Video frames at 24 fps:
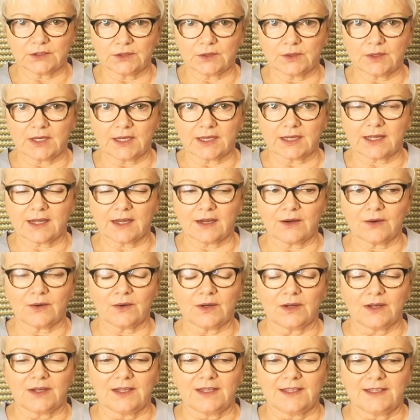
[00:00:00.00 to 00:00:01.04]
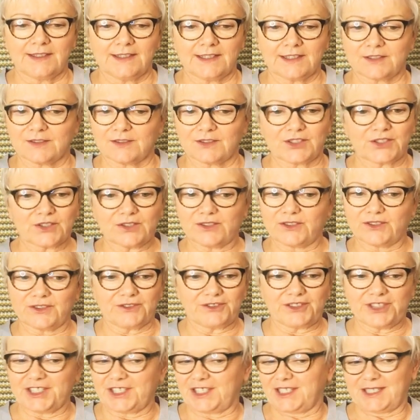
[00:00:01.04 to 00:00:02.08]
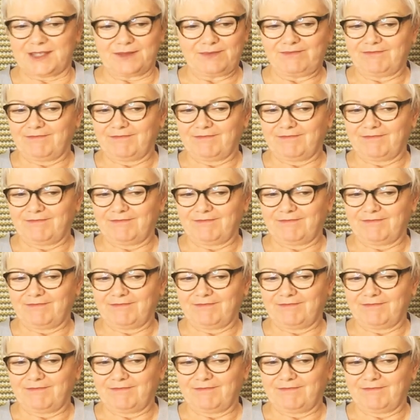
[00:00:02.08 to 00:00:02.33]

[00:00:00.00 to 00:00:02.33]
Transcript: like how little children just,